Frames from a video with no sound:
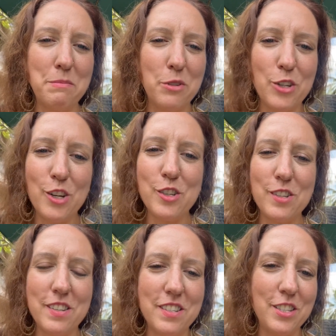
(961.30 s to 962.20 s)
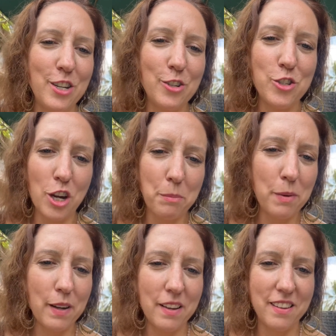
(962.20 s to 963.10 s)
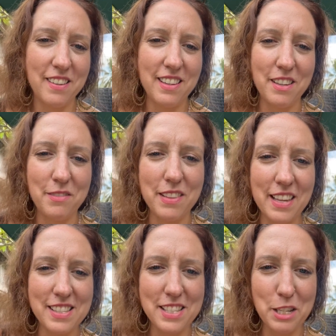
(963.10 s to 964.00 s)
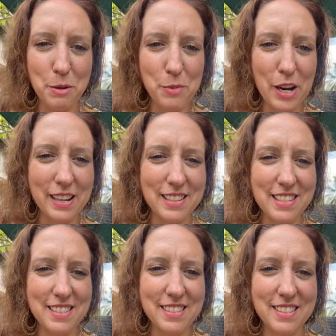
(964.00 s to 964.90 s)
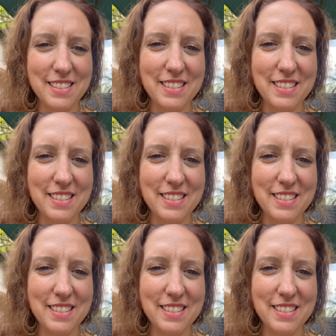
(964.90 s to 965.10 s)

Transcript: Do your japa, if that's in your practice.